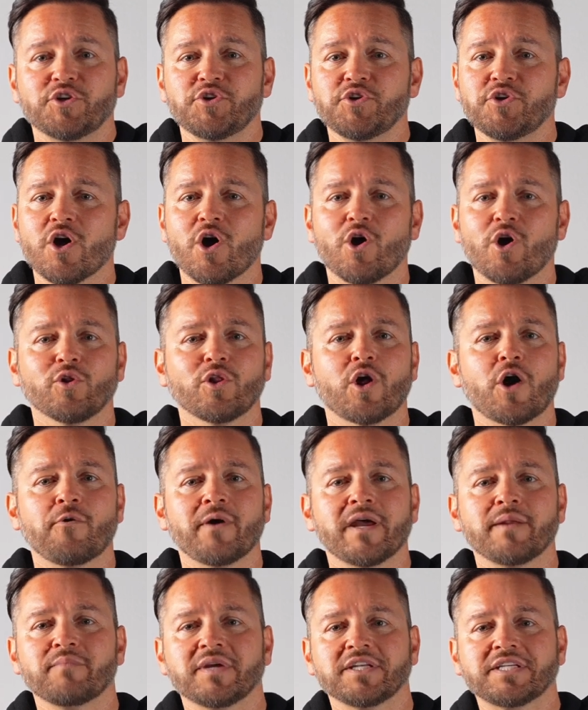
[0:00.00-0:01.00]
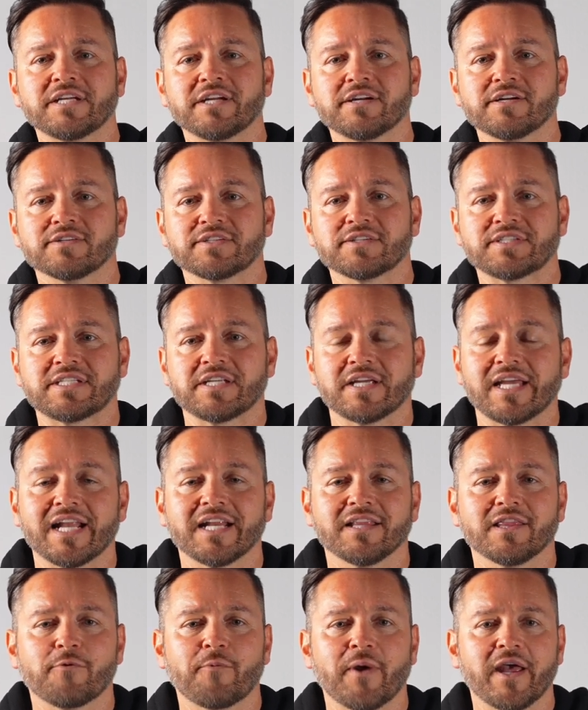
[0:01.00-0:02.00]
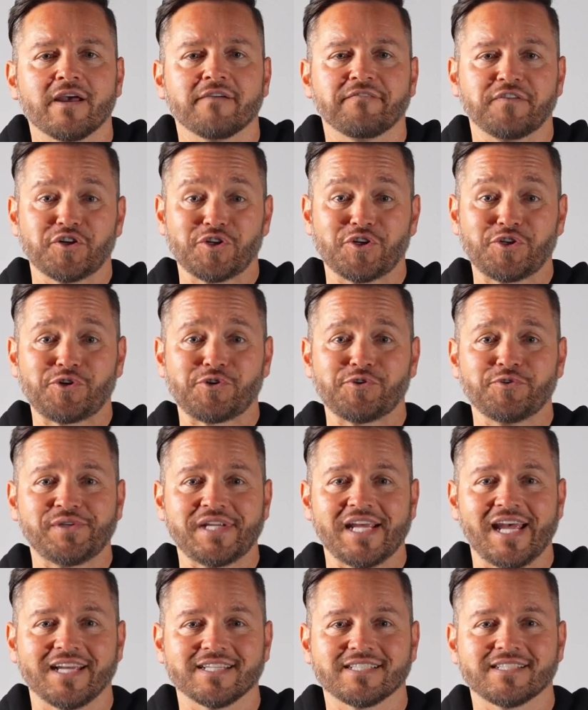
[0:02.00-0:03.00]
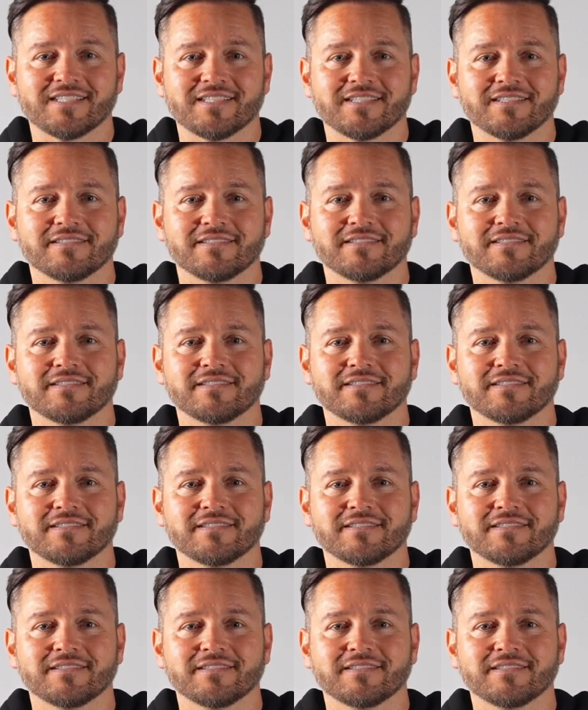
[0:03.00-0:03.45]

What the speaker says: No low-end materials to get in the way of your TRUtaste.